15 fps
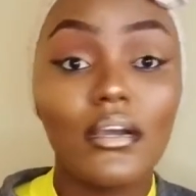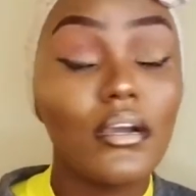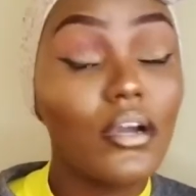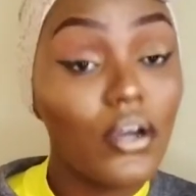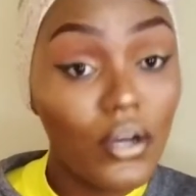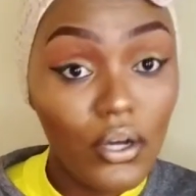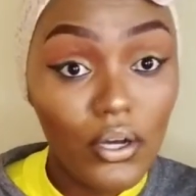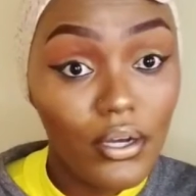
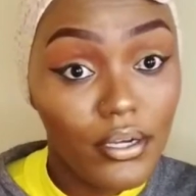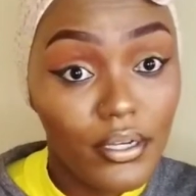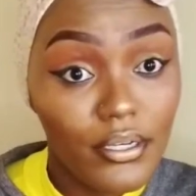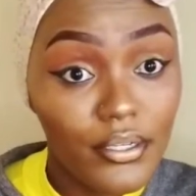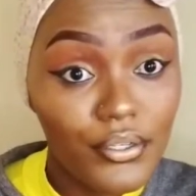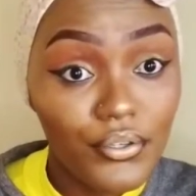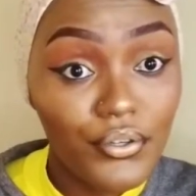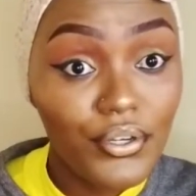God,
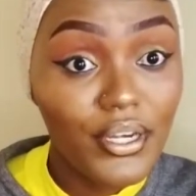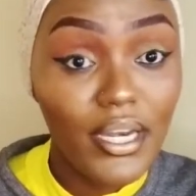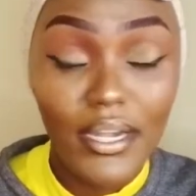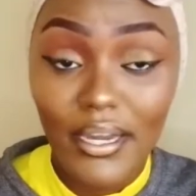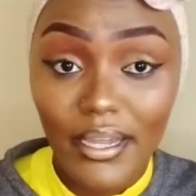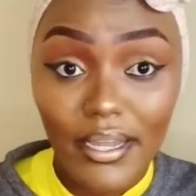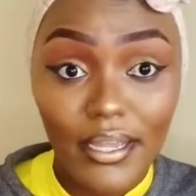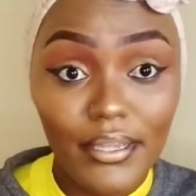you're gonna
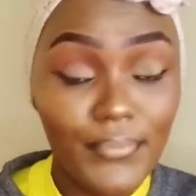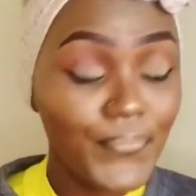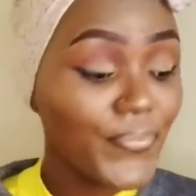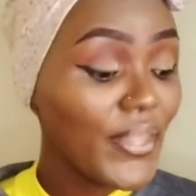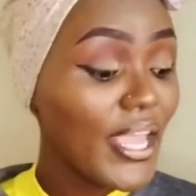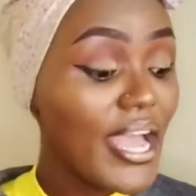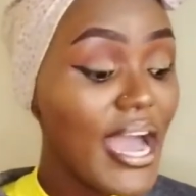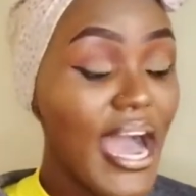die.
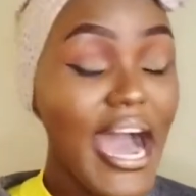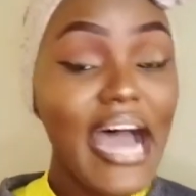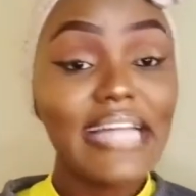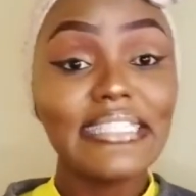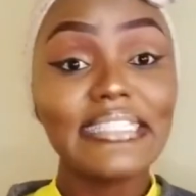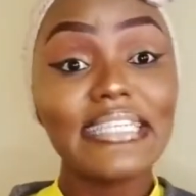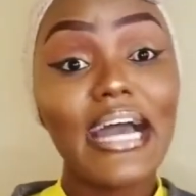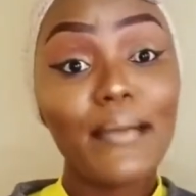
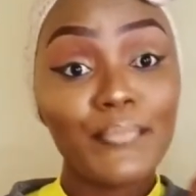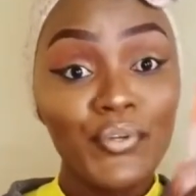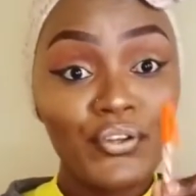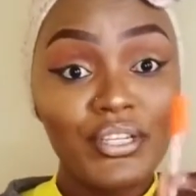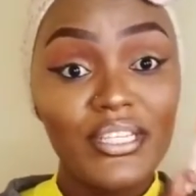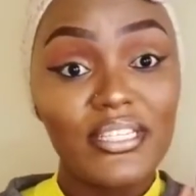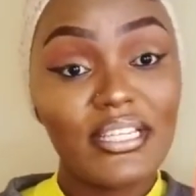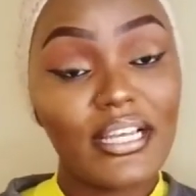And I'm
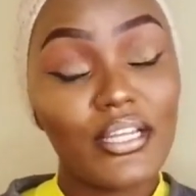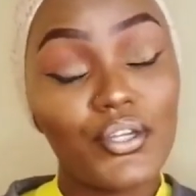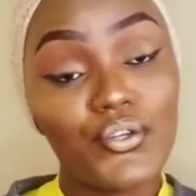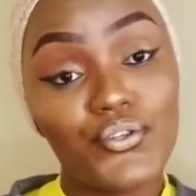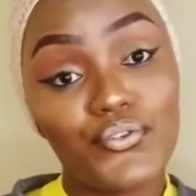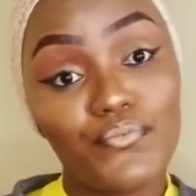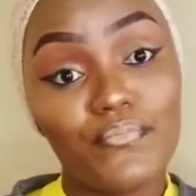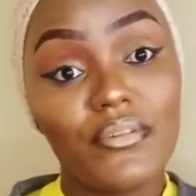not telling you
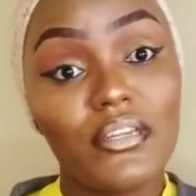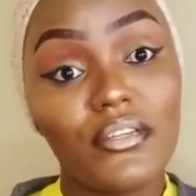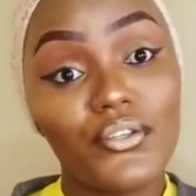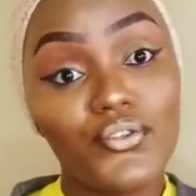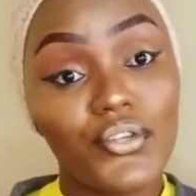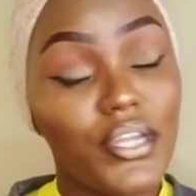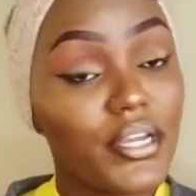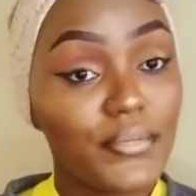to
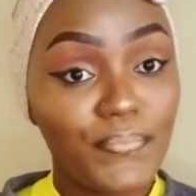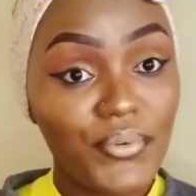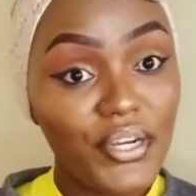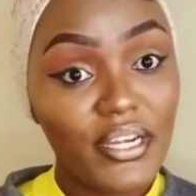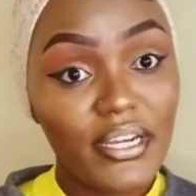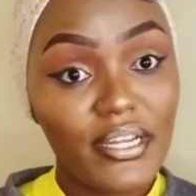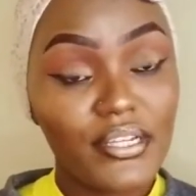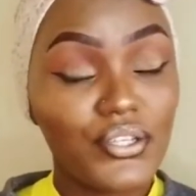get
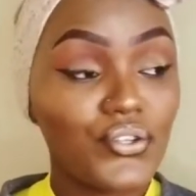pregnant,